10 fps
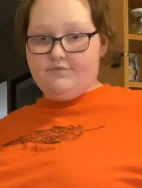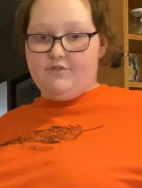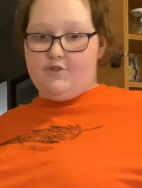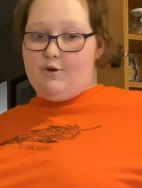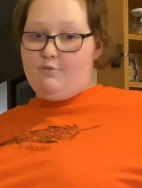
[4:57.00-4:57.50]

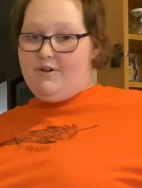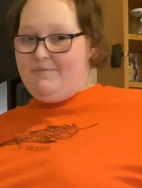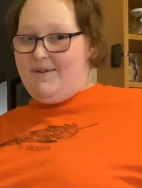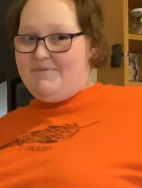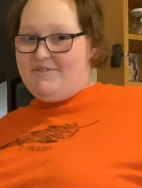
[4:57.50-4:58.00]
Don't want
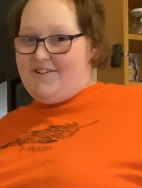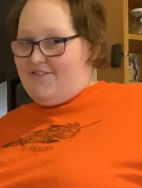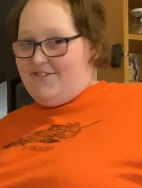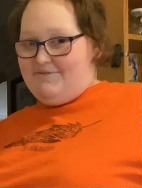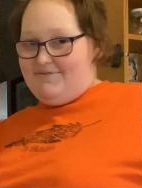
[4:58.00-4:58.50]
people to
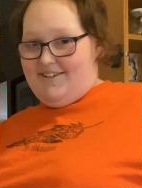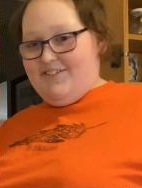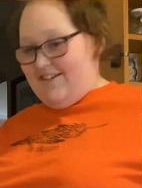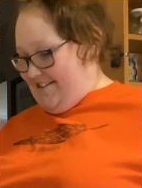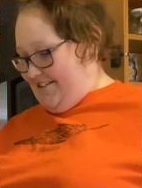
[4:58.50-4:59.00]
know that you
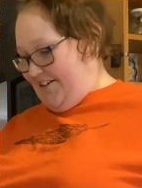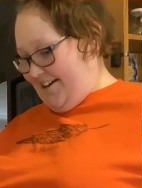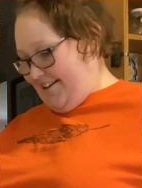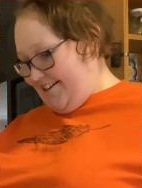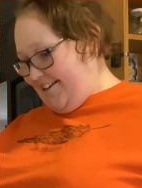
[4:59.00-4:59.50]
guys drink.